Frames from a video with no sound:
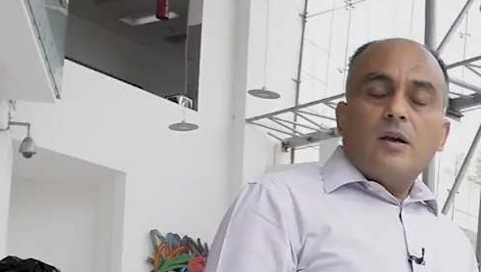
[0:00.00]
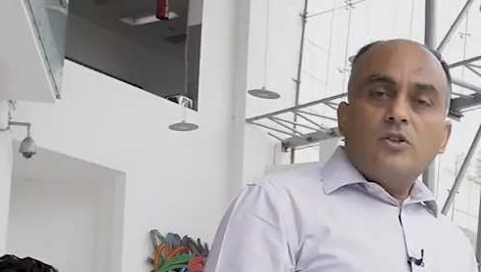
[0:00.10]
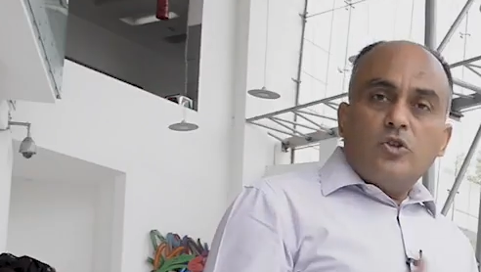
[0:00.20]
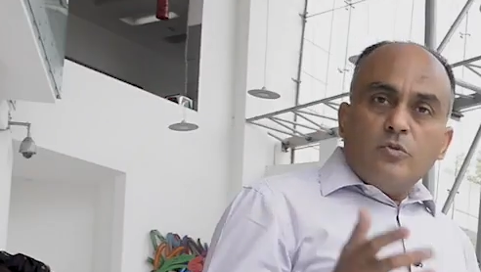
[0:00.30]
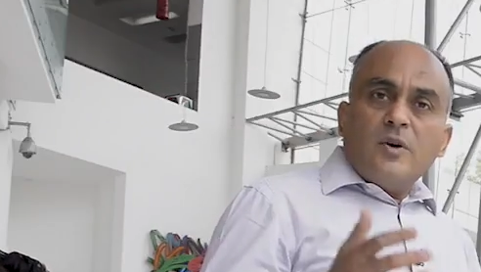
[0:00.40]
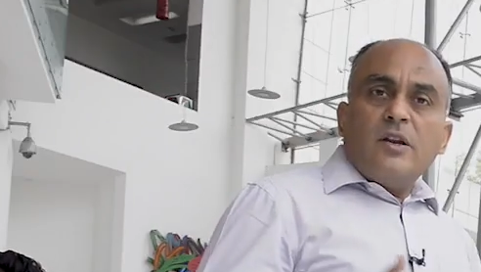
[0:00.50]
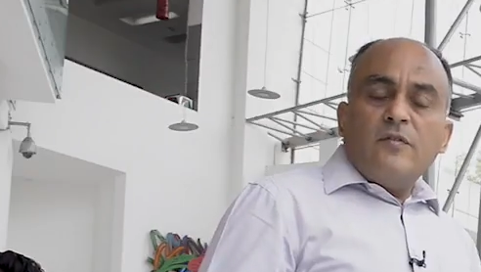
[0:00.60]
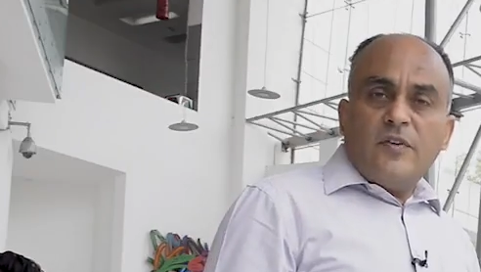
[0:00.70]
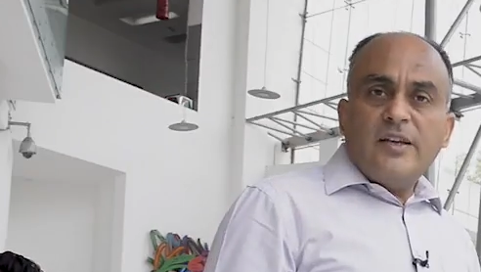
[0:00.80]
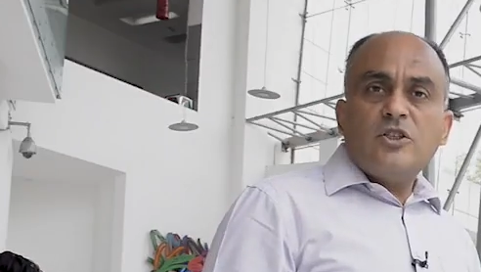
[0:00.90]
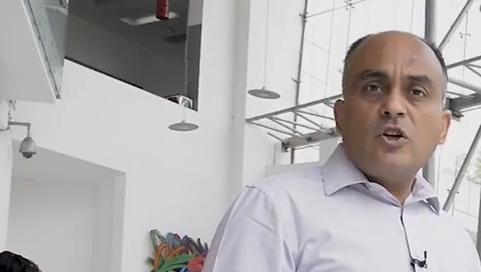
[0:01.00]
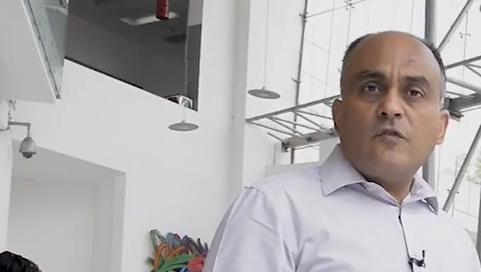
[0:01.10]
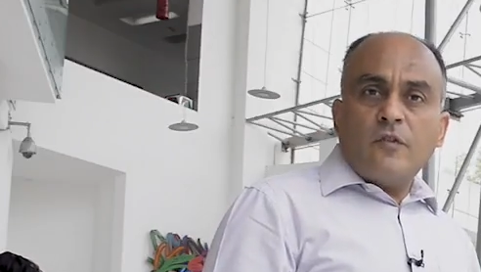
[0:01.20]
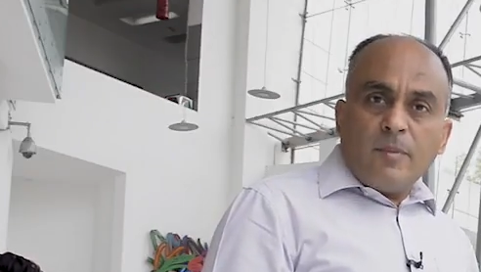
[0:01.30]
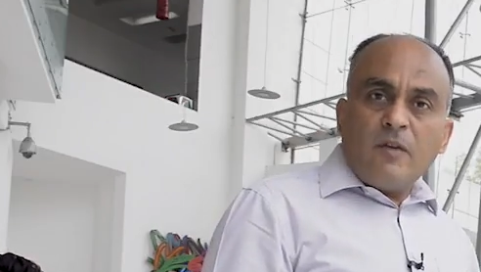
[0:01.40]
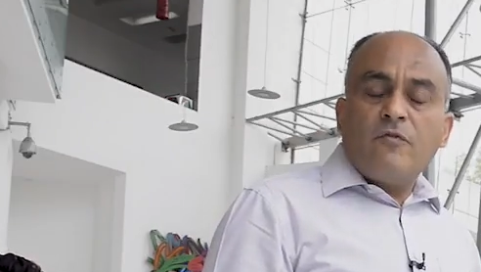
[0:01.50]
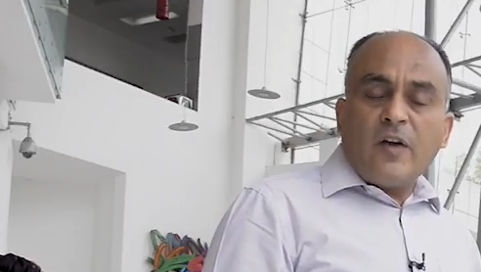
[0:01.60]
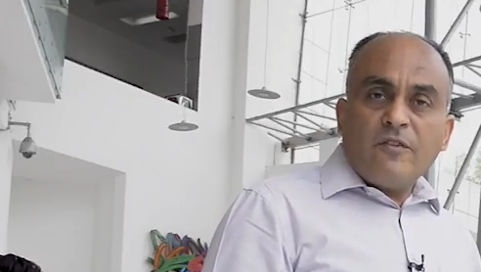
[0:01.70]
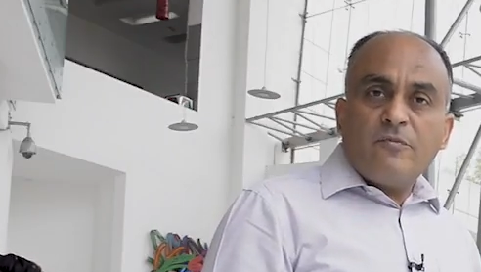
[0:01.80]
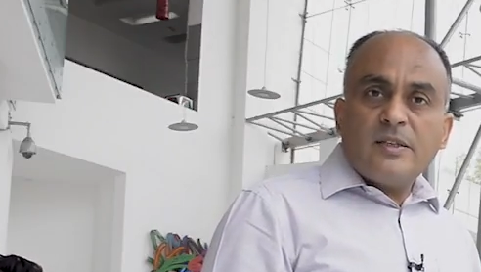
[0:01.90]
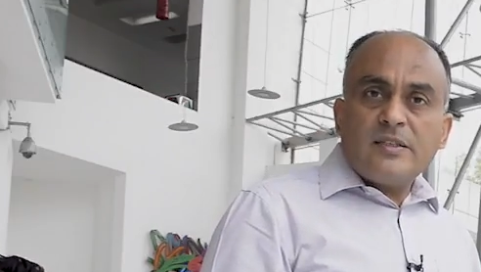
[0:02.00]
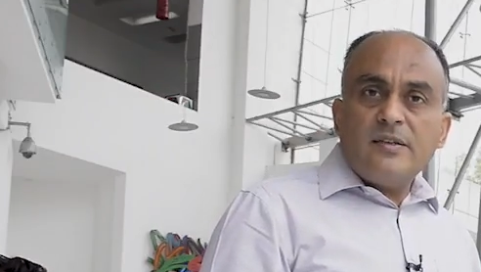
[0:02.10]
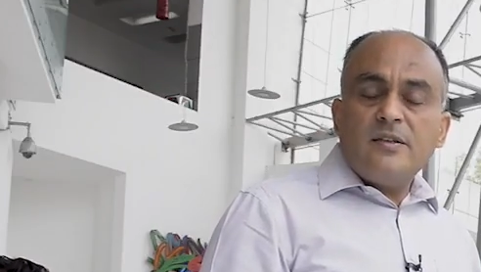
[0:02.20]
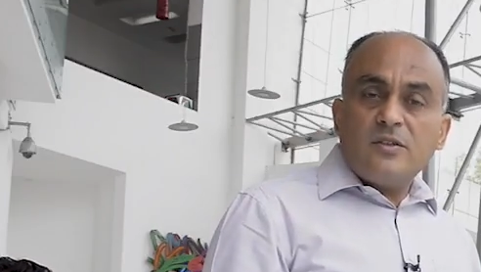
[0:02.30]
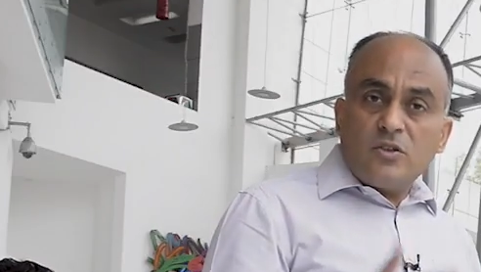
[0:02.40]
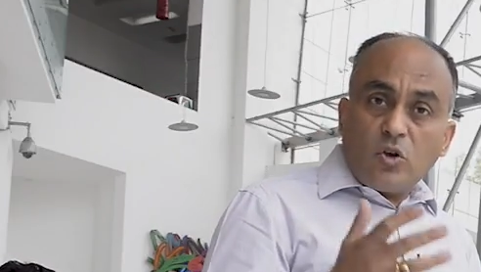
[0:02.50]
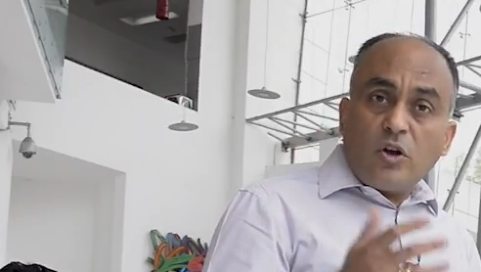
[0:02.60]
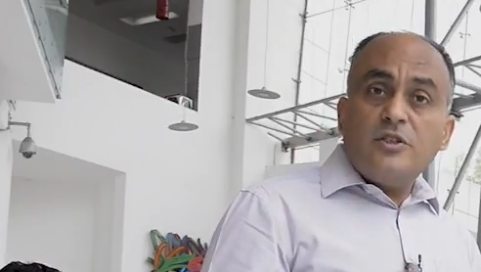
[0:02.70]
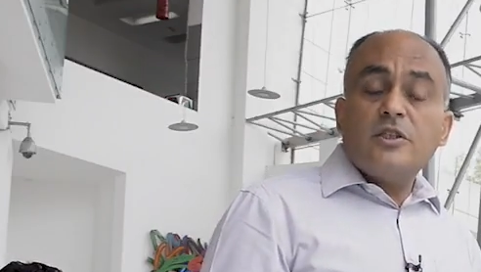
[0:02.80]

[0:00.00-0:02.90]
Consumer inflation of above 5% is not